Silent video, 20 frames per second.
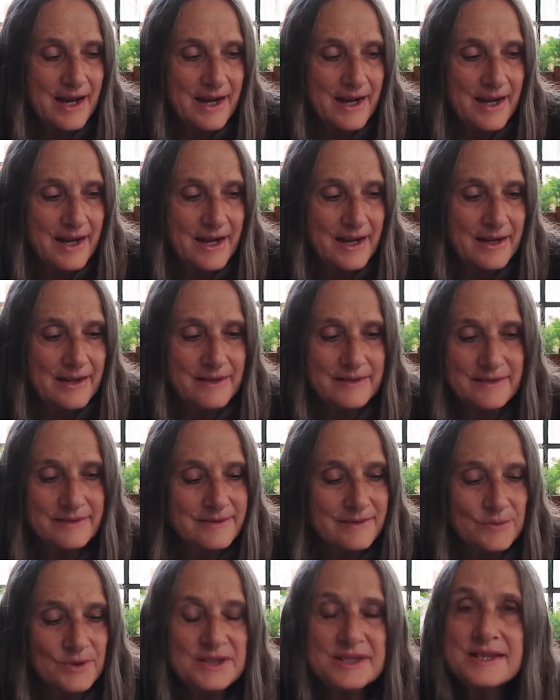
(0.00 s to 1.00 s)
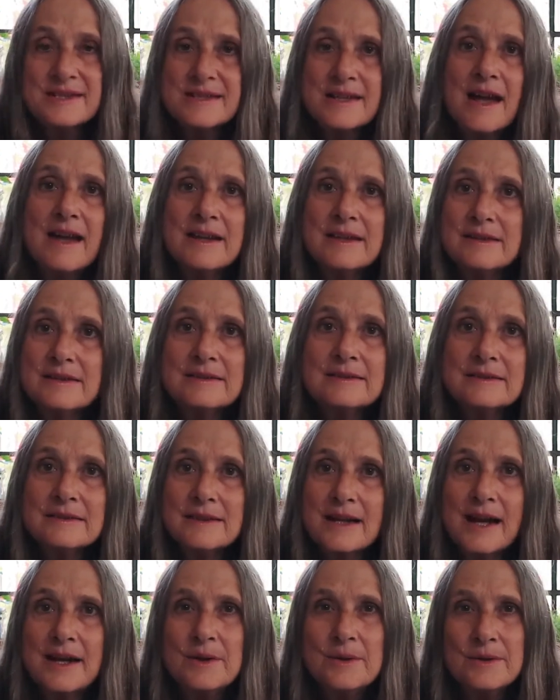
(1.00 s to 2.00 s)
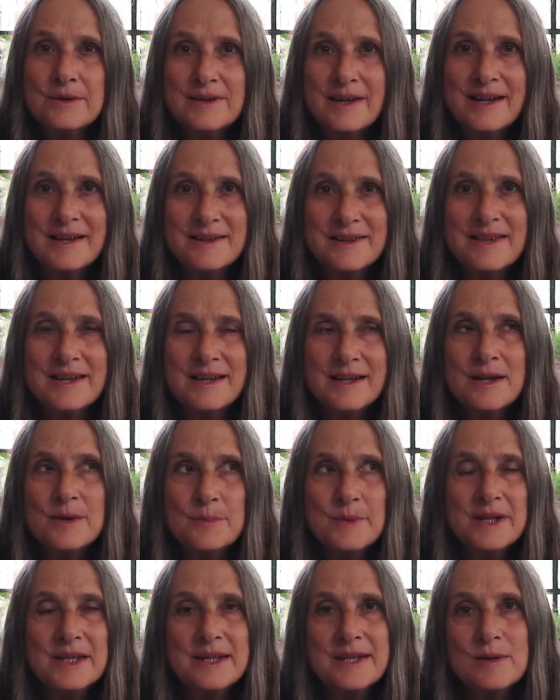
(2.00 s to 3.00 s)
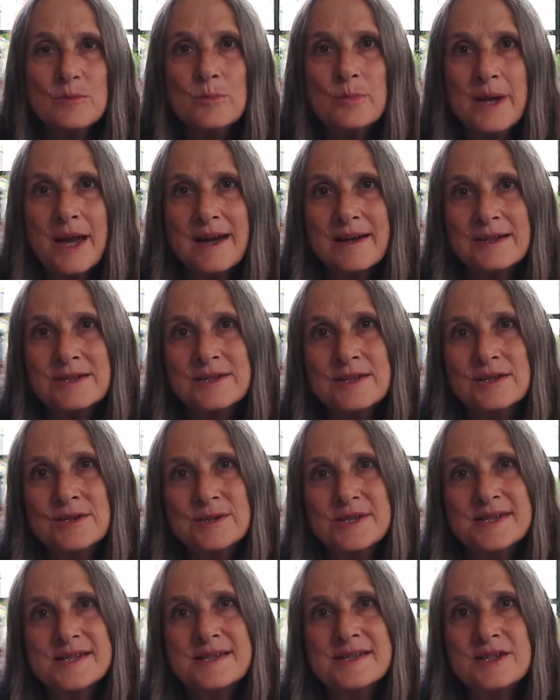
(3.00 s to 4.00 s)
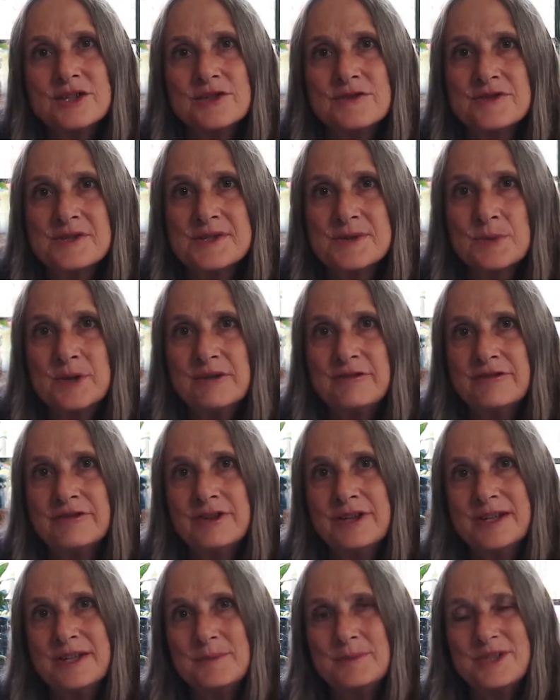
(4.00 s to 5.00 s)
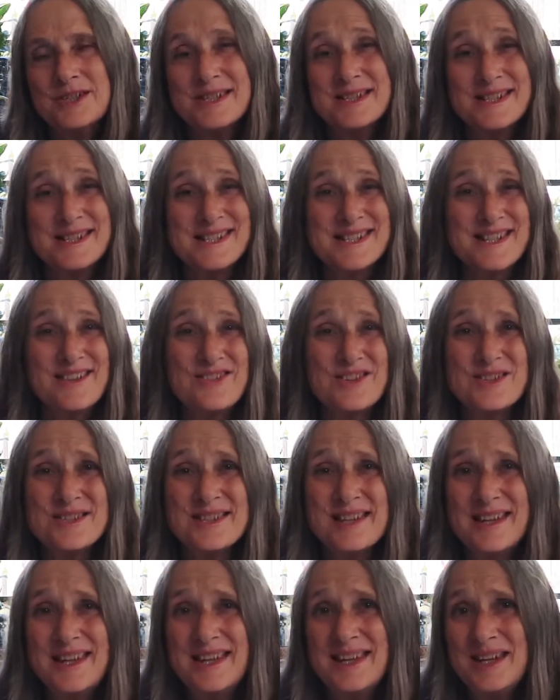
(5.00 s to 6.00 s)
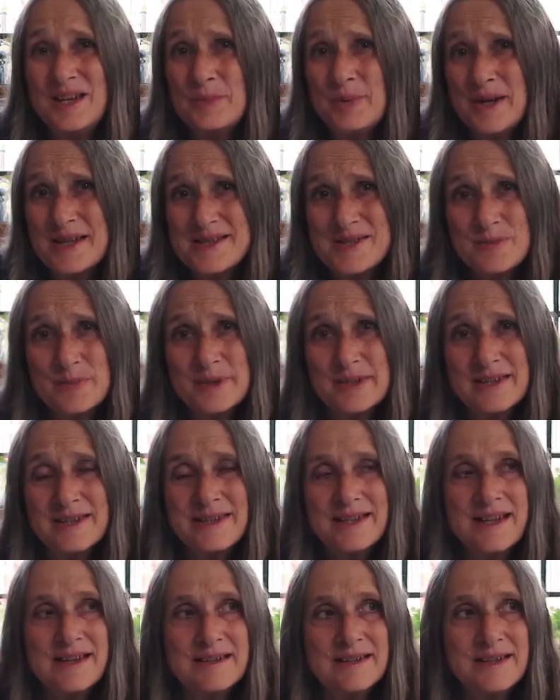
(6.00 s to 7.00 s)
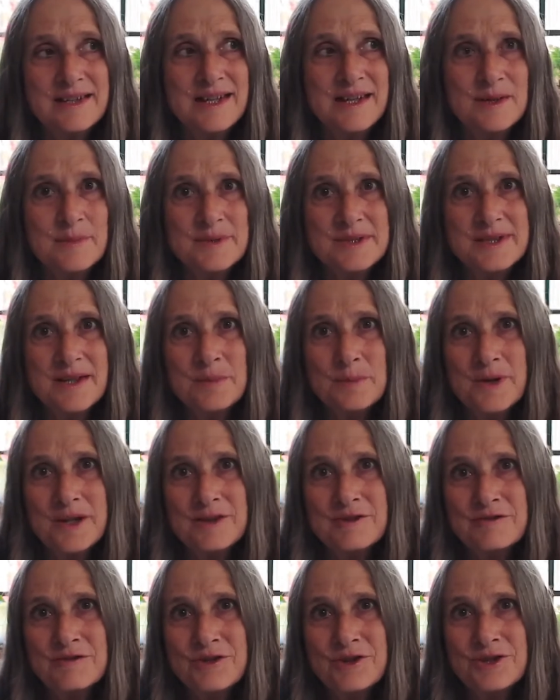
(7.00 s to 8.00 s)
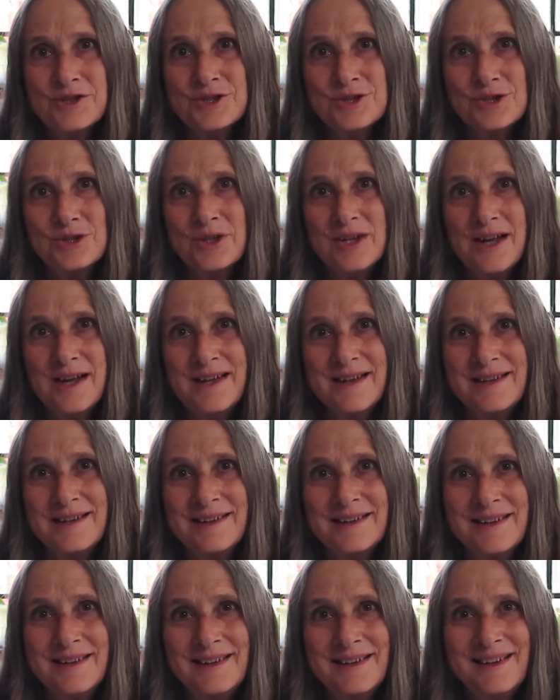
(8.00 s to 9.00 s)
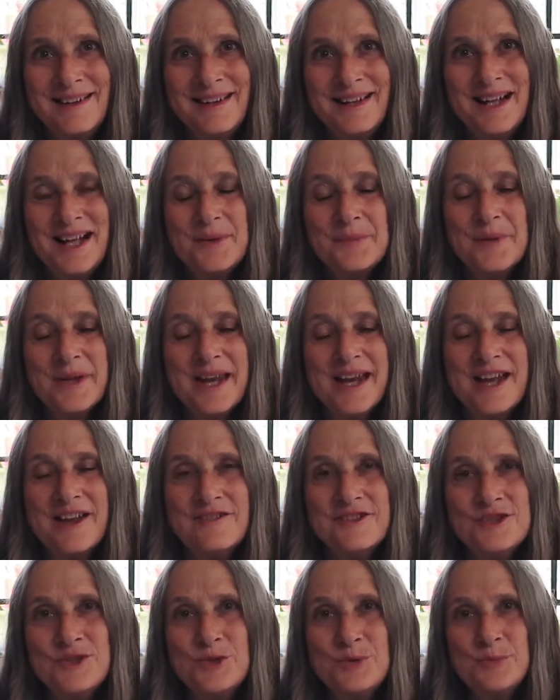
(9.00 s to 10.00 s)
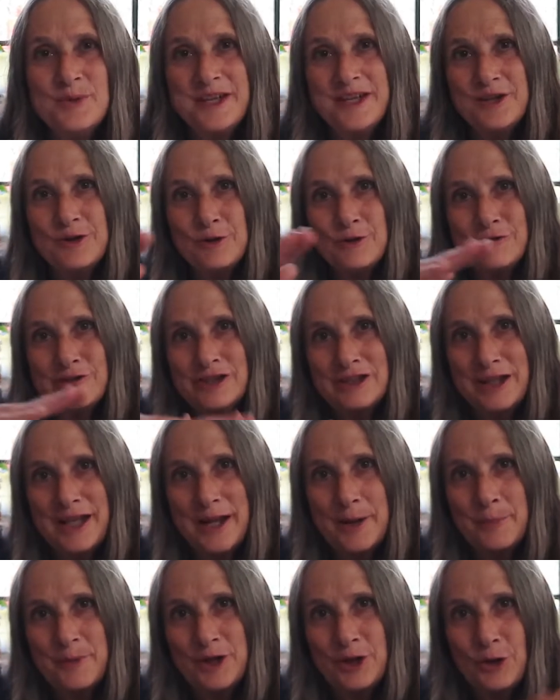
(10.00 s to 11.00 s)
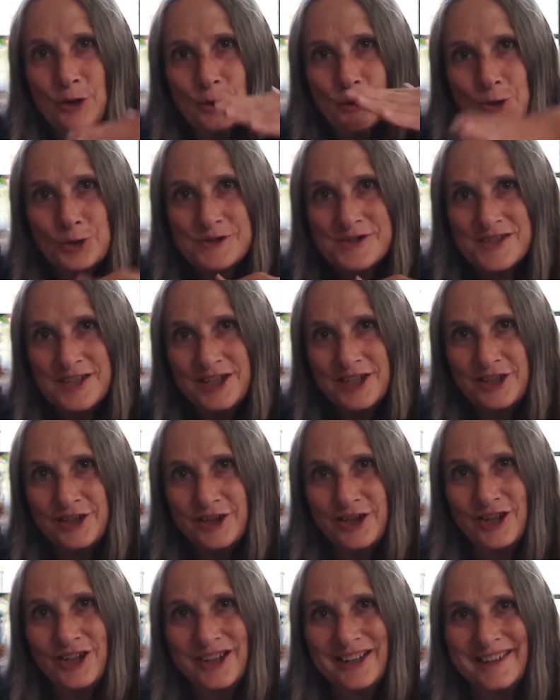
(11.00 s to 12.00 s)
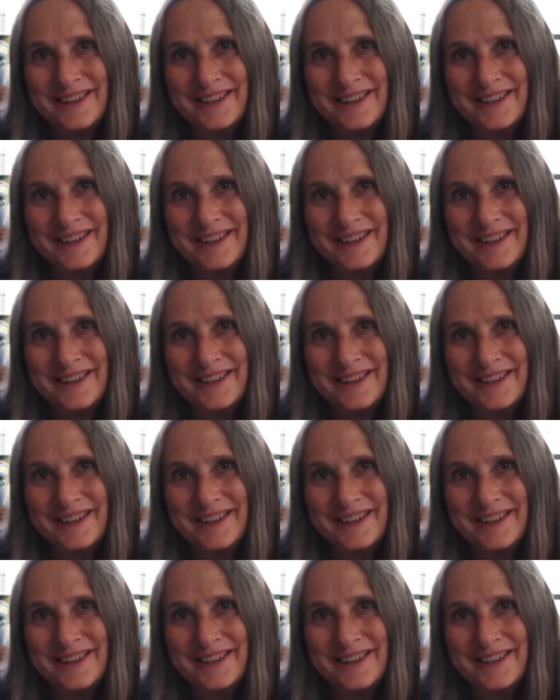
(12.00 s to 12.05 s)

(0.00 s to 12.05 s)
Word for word: I will decide I, I think I might get back to a stitch for Sweet Freedom just to see if there's any possibility I could get it done by the 4th of July. But I have too many overlapping goals here